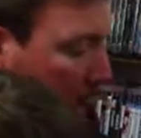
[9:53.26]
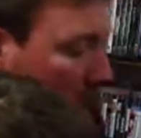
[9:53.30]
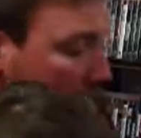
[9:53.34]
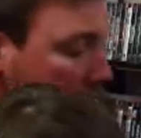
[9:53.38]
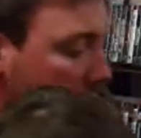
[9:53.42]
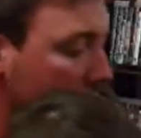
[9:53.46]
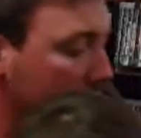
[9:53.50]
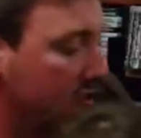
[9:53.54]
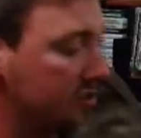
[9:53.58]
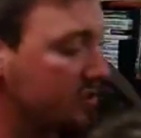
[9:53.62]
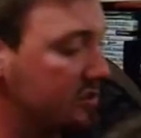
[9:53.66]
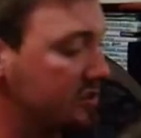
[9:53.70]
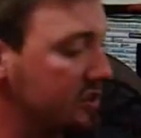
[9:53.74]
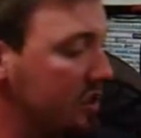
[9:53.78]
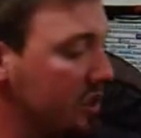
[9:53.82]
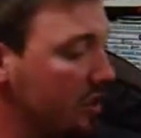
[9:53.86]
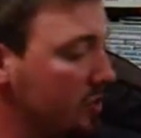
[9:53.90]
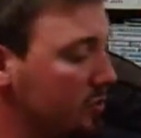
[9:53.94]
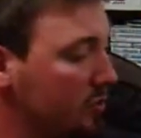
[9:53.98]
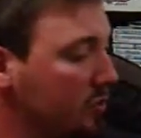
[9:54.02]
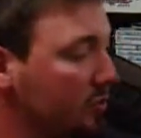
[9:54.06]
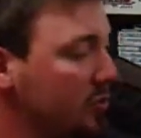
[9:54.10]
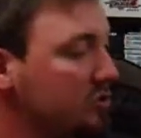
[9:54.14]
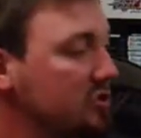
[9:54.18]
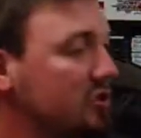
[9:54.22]
Alright,
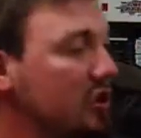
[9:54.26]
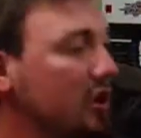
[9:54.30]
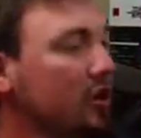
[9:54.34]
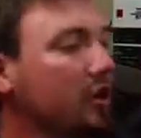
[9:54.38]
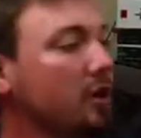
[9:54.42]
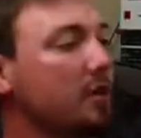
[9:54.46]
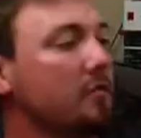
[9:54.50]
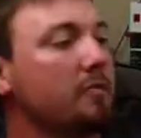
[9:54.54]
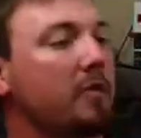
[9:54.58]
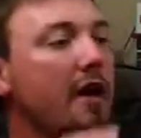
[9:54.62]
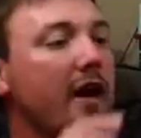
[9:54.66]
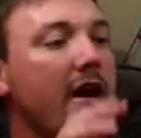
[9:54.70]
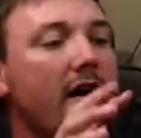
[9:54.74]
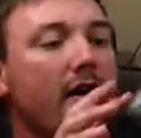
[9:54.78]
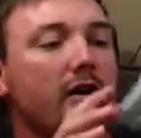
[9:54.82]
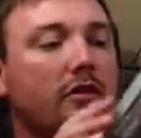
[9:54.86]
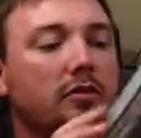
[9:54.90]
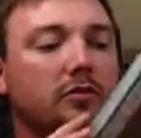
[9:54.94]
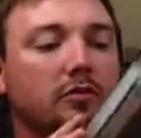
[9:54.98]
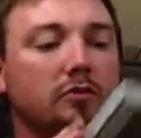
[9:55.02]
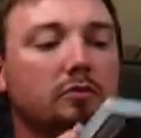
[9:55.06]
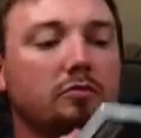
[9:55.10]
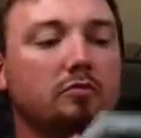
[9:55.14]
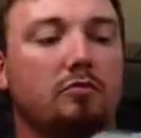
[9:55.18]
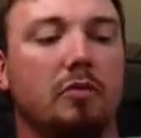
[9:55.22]
next up we'll talk
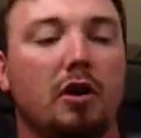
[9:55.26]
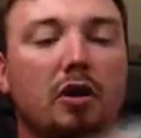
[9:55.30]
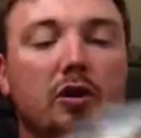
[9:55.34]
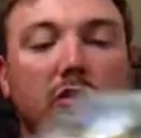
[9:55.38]
about